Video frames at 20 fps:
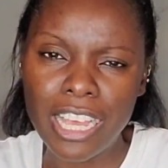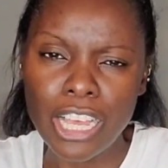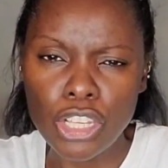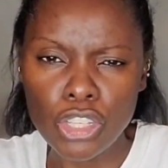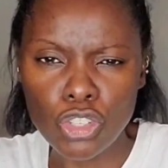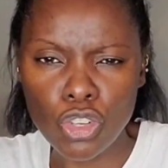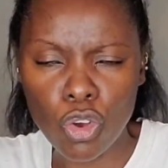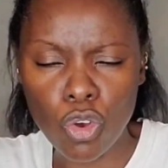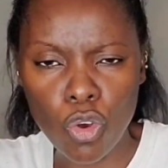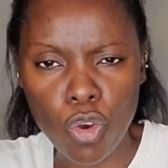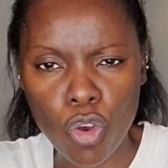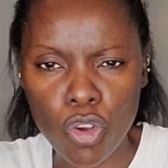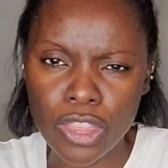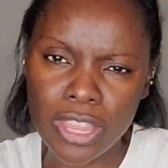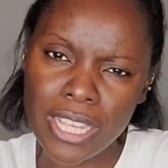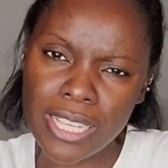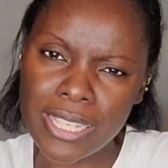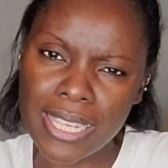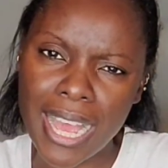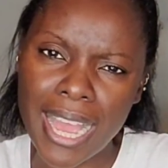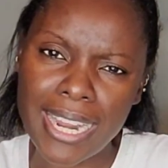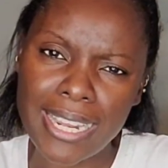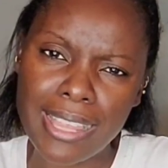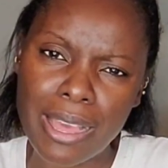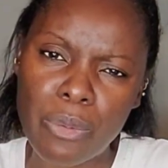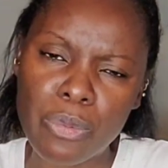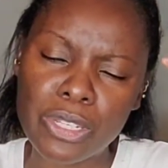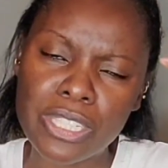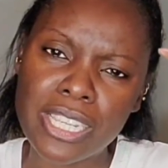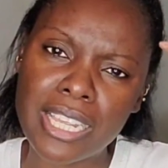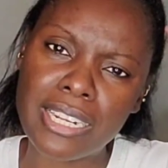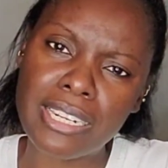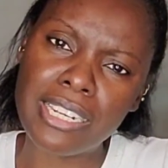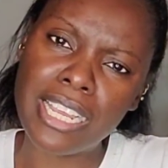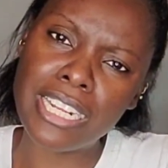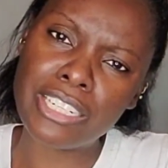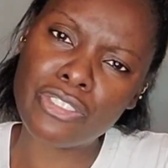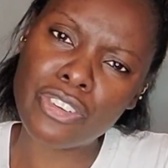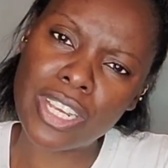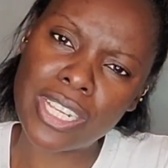So on this side there was an
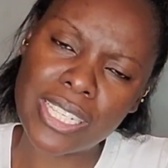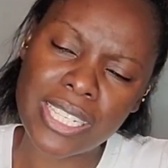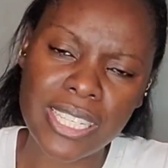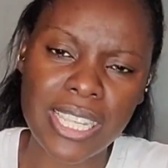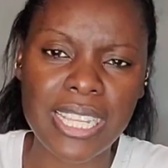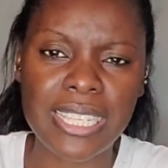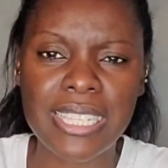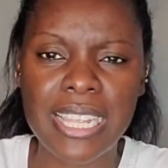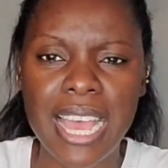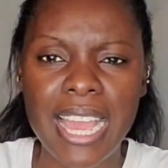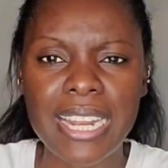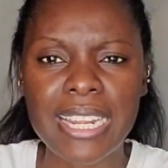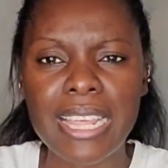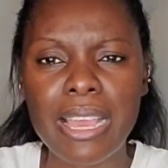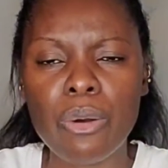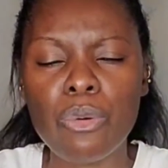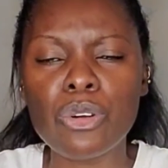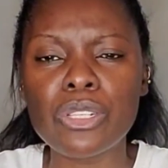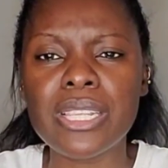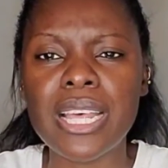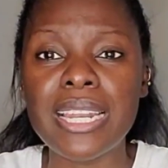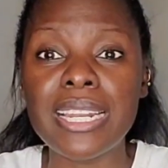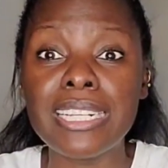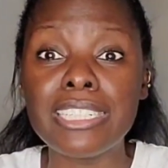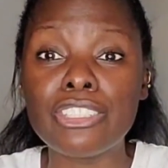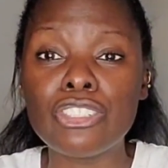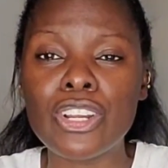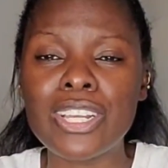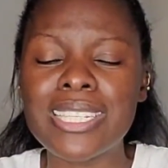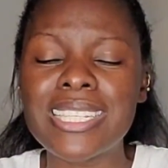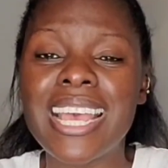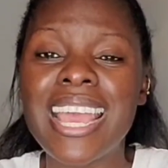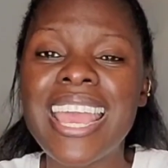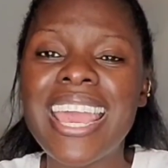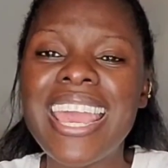entrance, this side there was an entrance.